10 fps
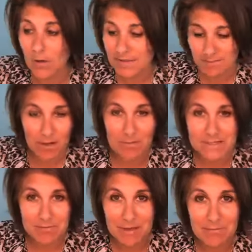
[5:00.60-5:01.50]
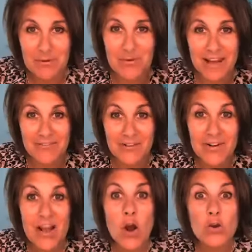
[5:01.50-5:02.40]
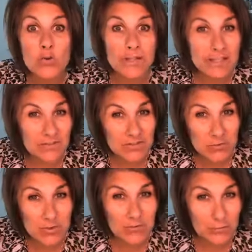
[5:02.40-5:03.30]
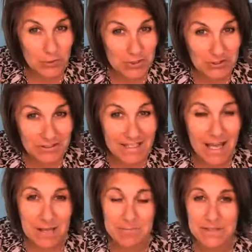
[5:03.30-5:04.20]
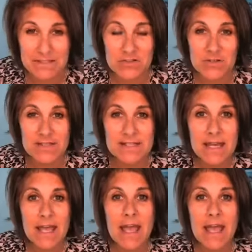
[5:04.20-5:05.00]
or a small piece of paper, whatever. You can even do it virtually on Pinterest.